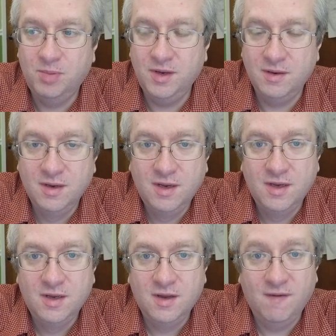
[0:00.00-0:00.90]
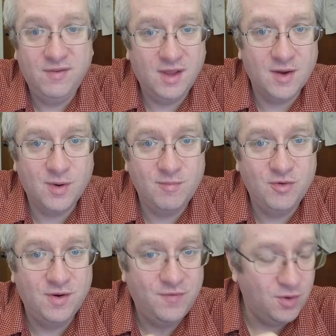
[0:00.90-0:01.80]
But if you like what I'm
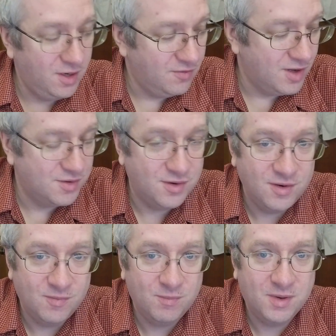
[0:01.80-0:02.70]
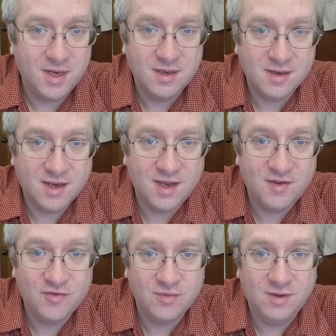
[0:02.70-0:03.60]
doing, if you're interested in buying a
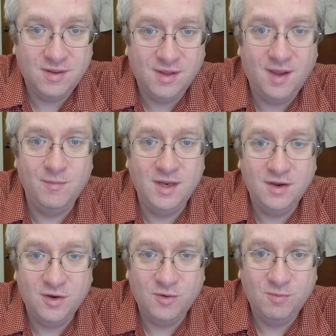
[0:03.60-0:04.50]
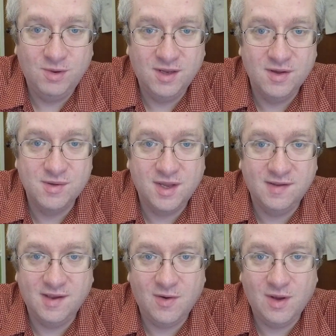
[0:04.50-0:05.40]
Kestrel, let me know, because
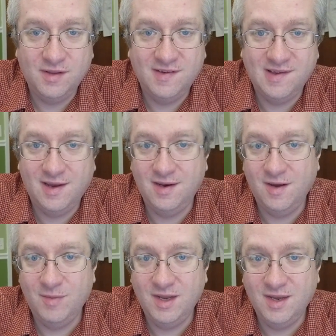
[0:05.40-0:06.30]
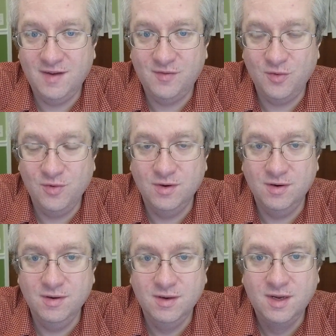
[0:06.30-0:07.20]
that's how I'll decide how many I have to
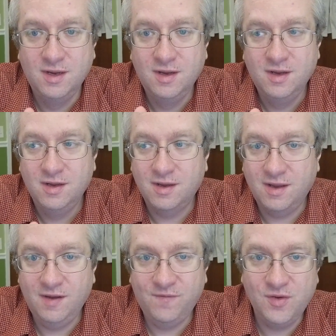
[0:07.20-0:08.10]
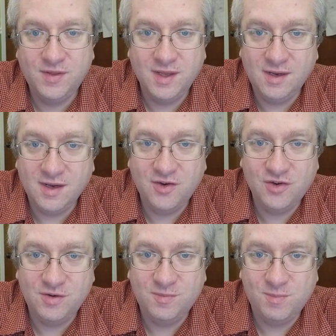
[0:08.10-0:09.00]
order. If you think I
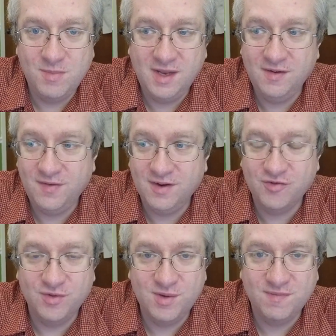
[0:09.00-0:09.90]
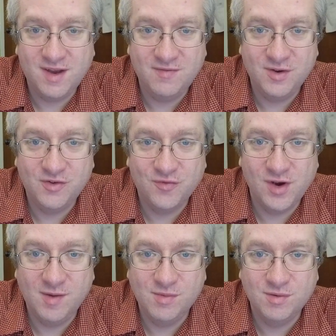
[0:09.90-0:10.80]
should manufacture these 5-inch
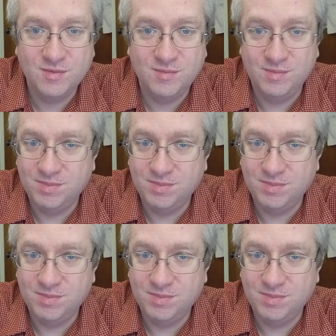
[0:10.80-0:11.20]
frames,